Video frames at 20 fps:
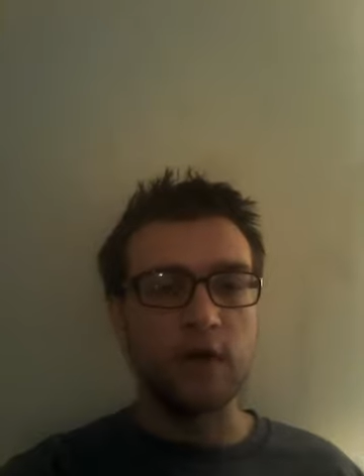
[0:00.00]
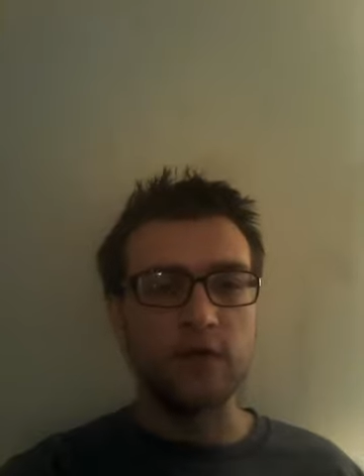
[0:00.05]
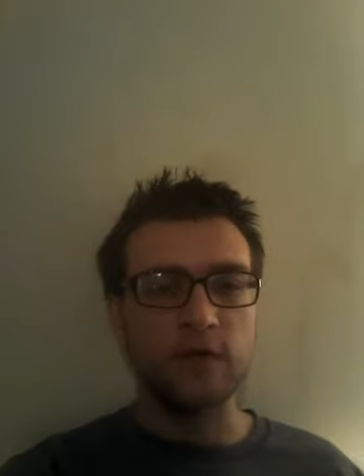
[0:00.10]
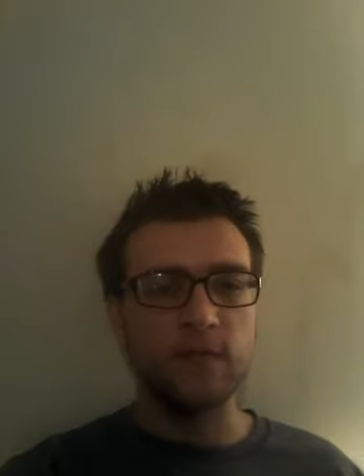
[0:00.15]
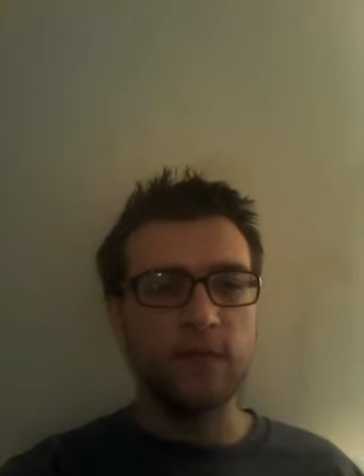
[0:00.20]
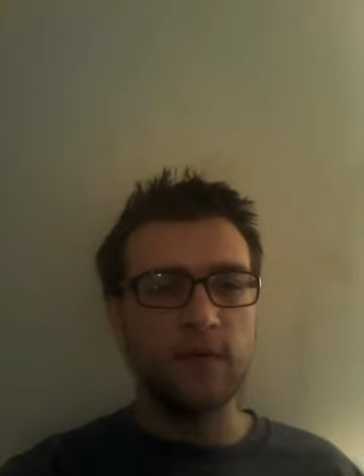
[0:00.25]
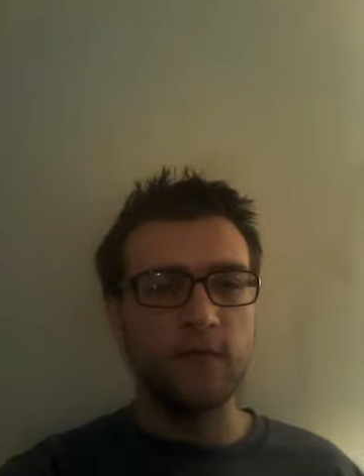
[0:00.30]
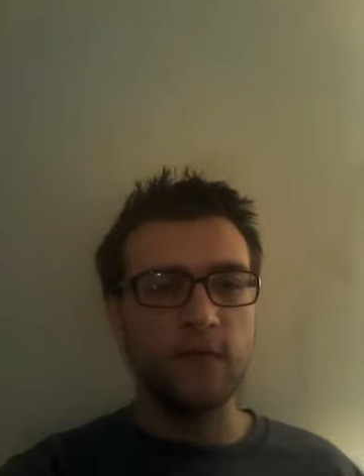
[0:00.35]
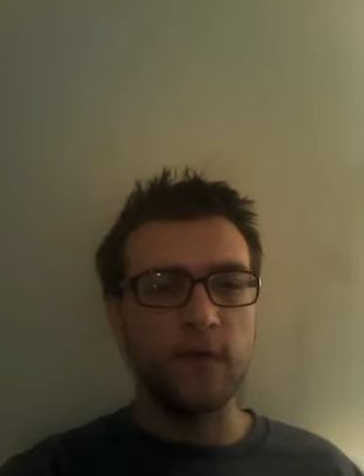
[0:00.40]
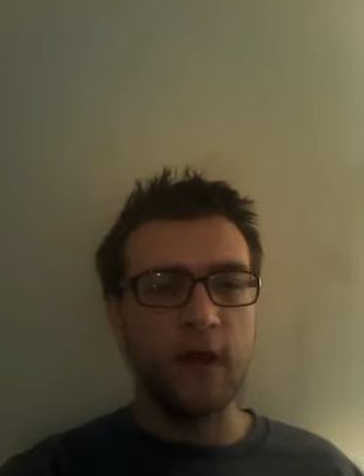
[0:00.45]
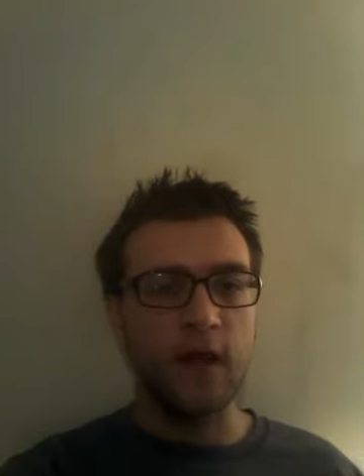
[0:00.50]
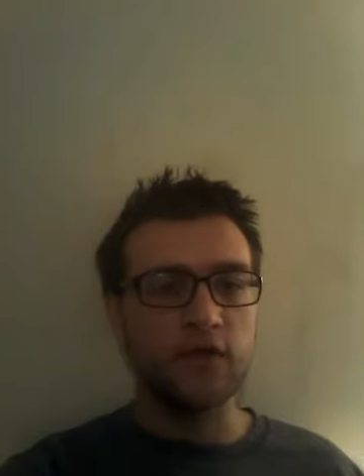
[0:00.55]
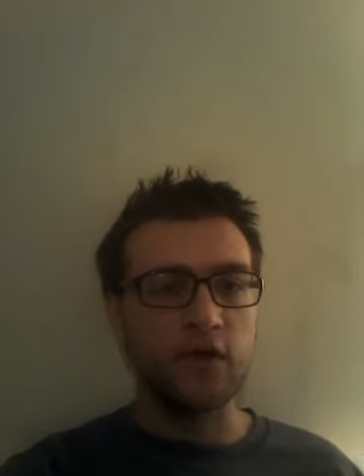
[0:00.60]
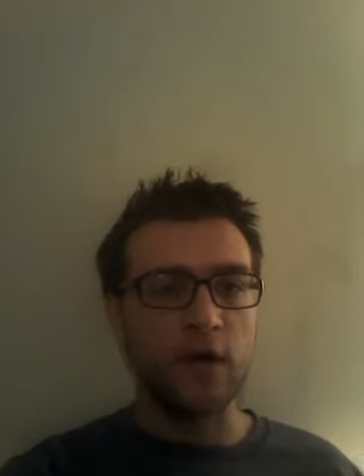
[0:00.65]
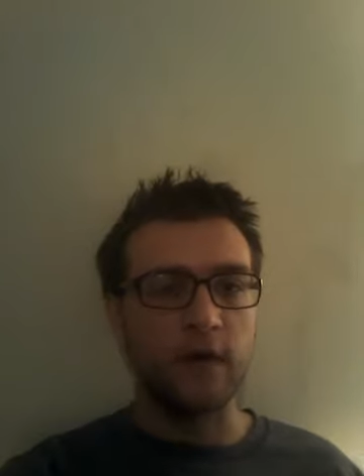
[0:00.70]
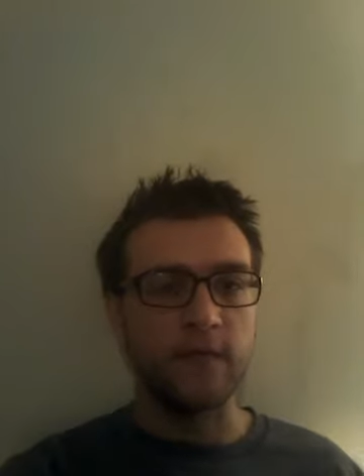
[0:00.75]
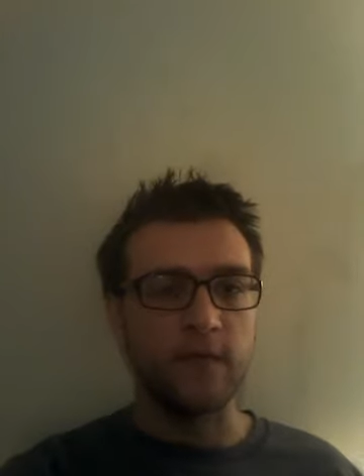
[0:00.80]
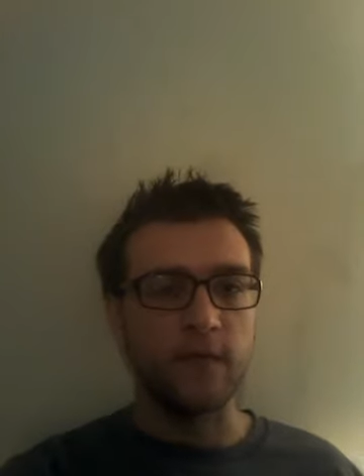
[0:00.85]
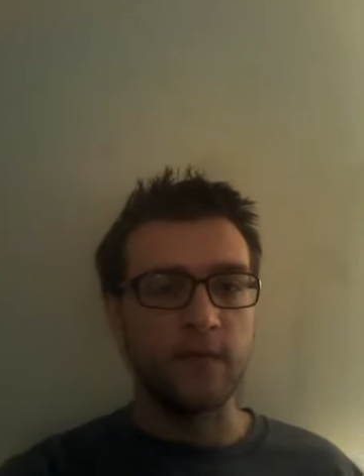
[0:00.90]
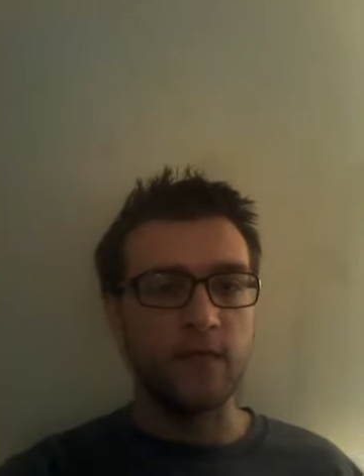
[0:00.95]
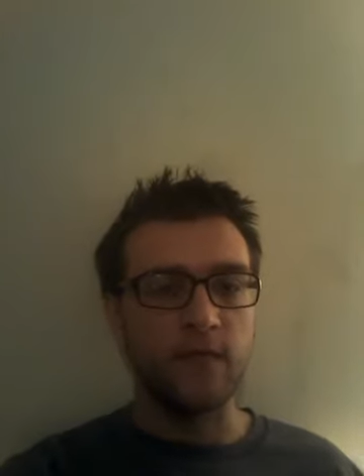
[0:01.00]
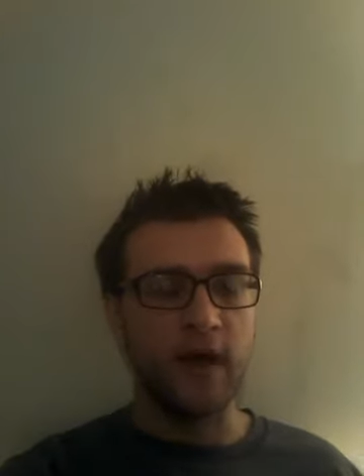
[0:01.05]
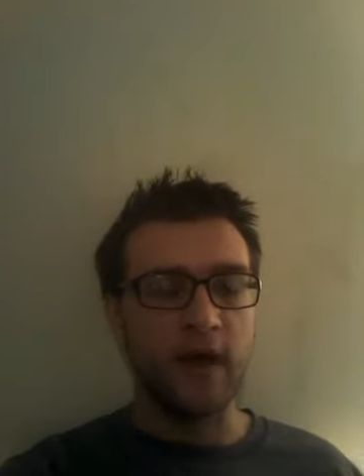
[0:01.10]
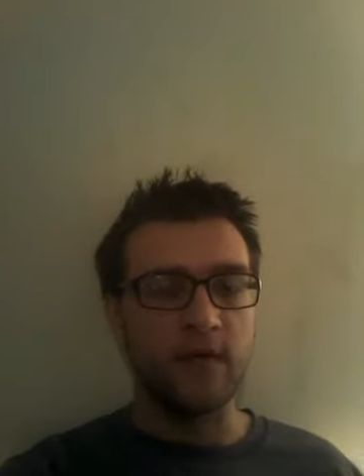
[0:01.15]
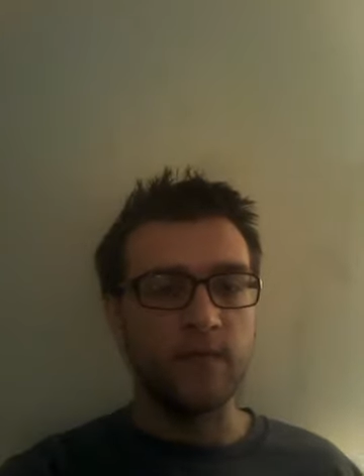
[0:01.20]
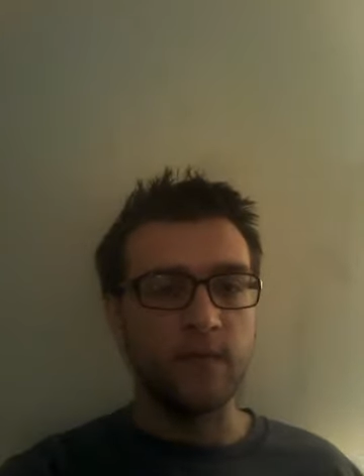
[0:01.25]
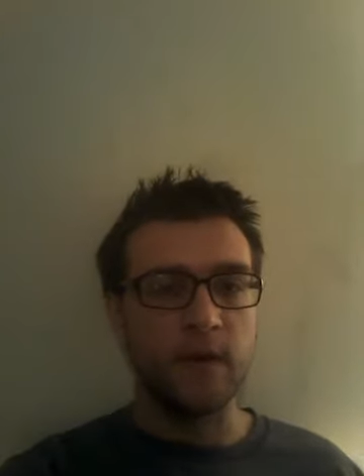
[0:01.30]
Just be fragile for 5